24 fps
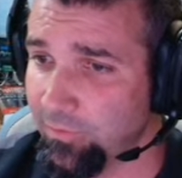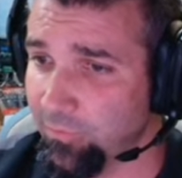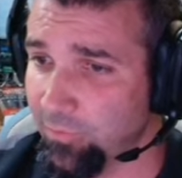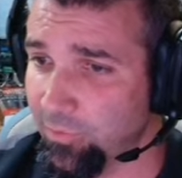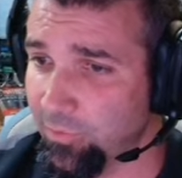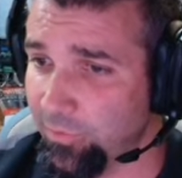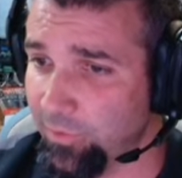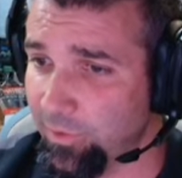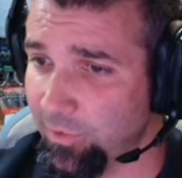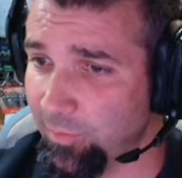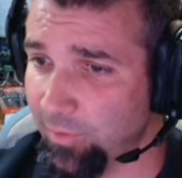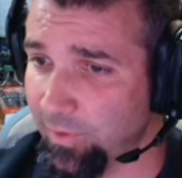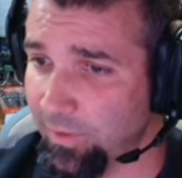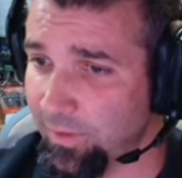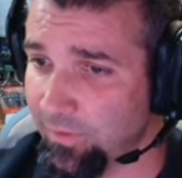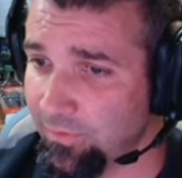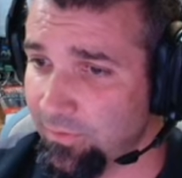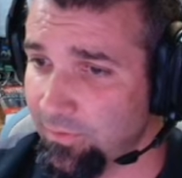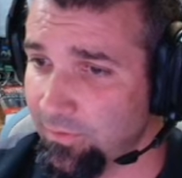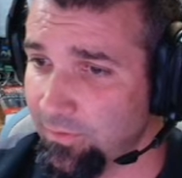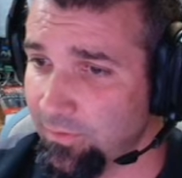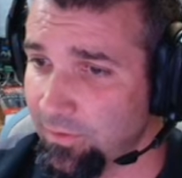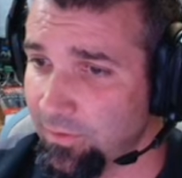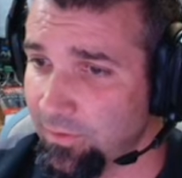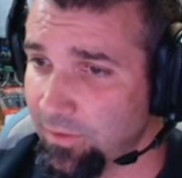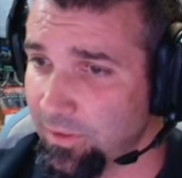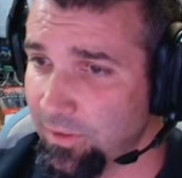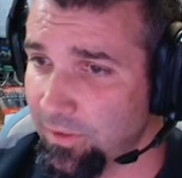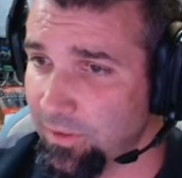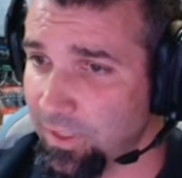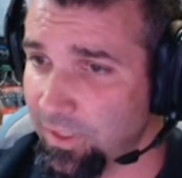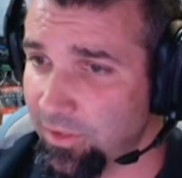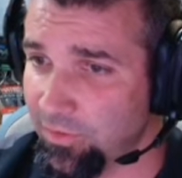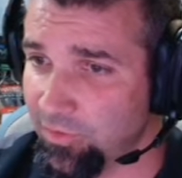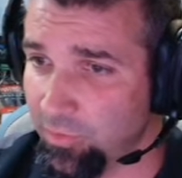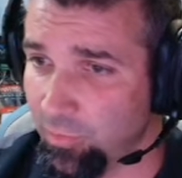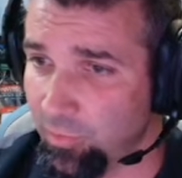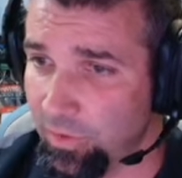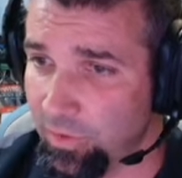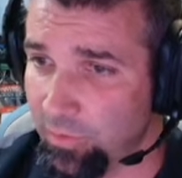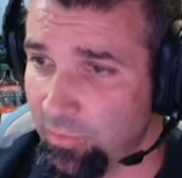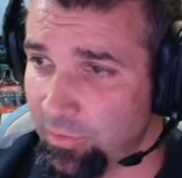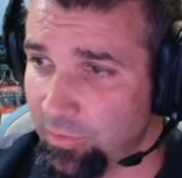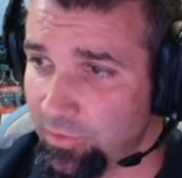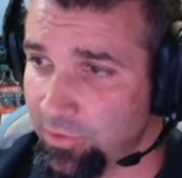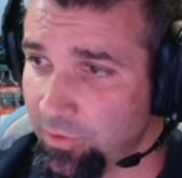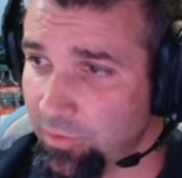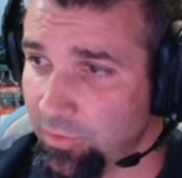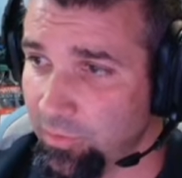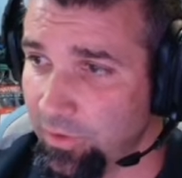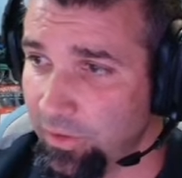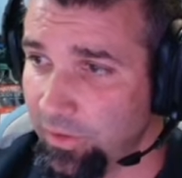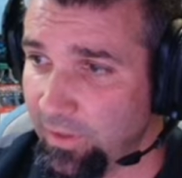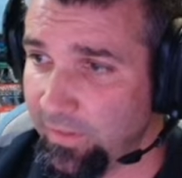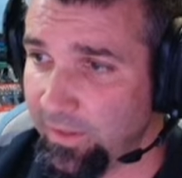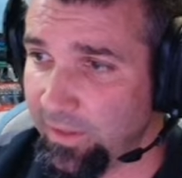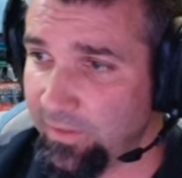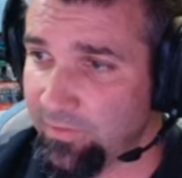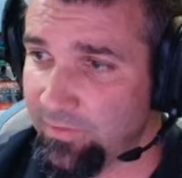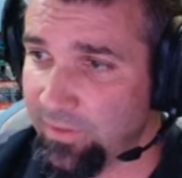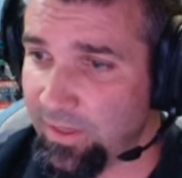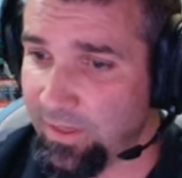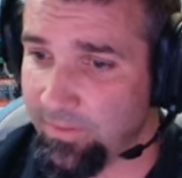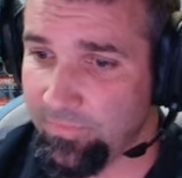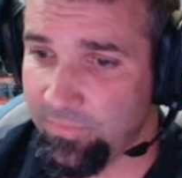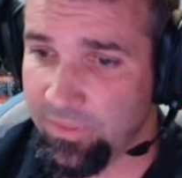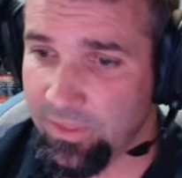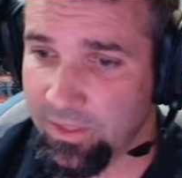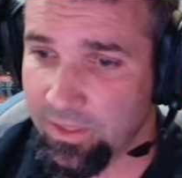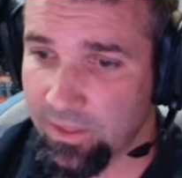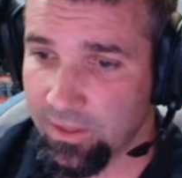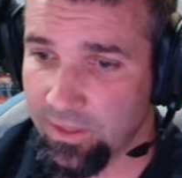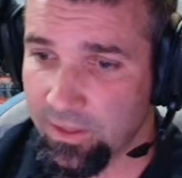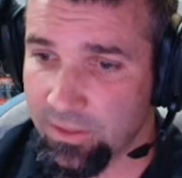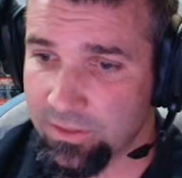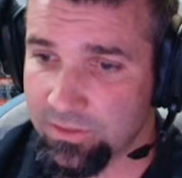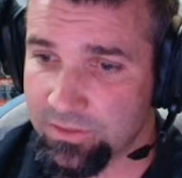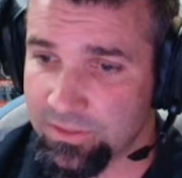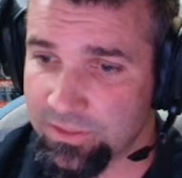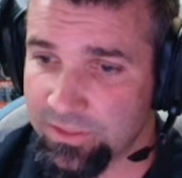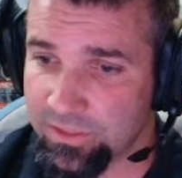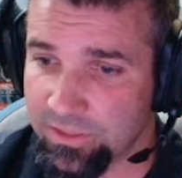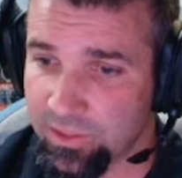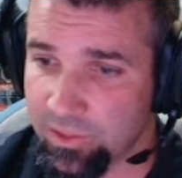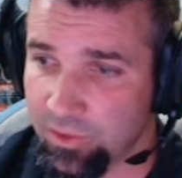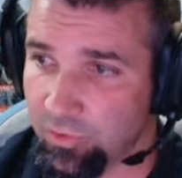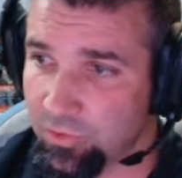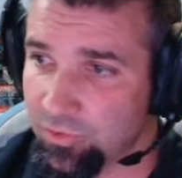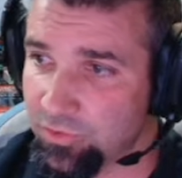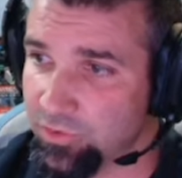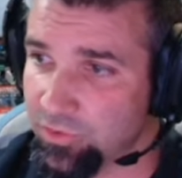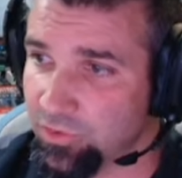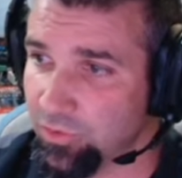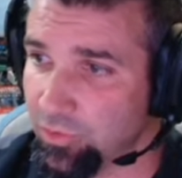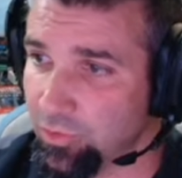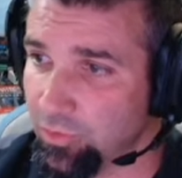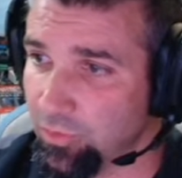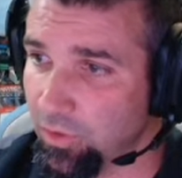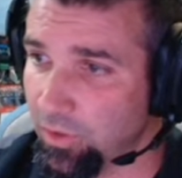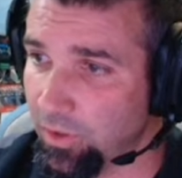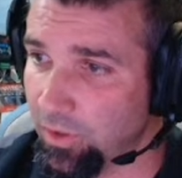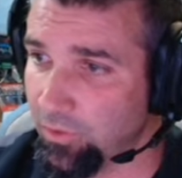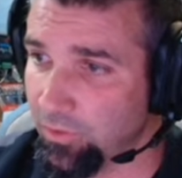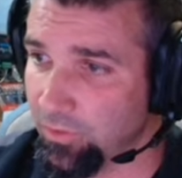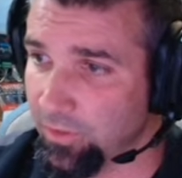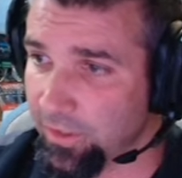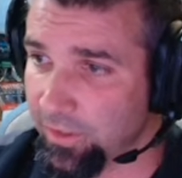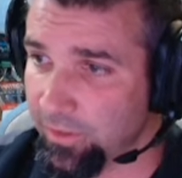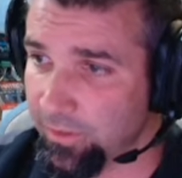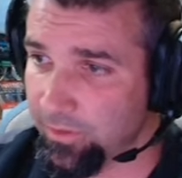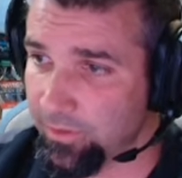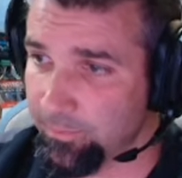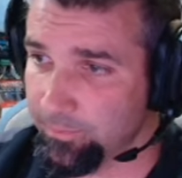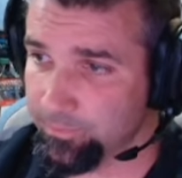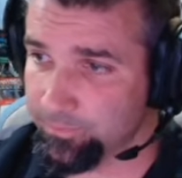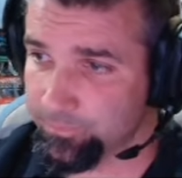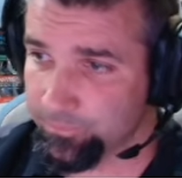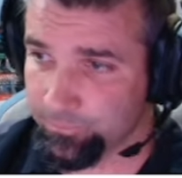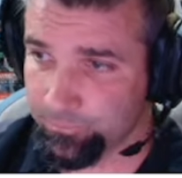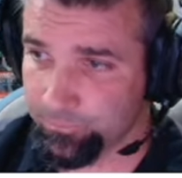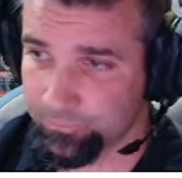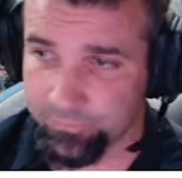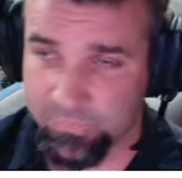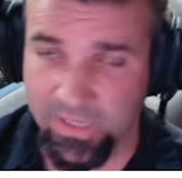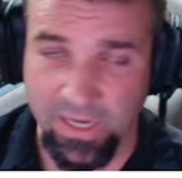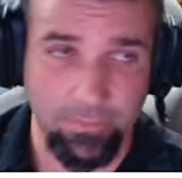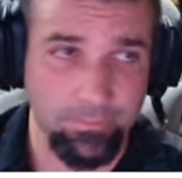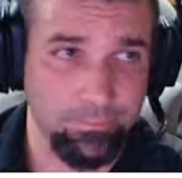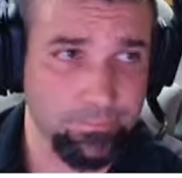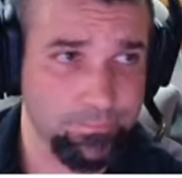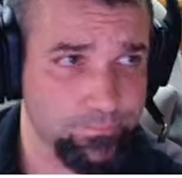Really depends. Okay, so we will do that same thing on T02 underneath. Now,